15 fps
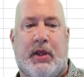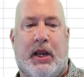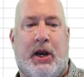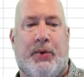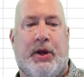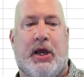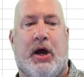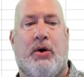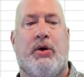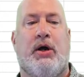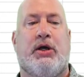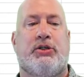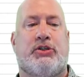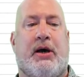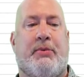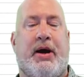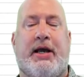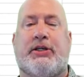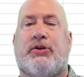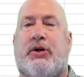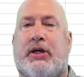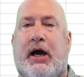Here we go. So I'm gonna
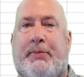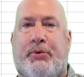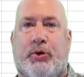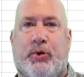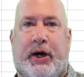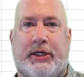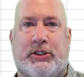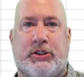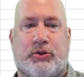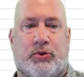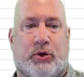answer a couple questions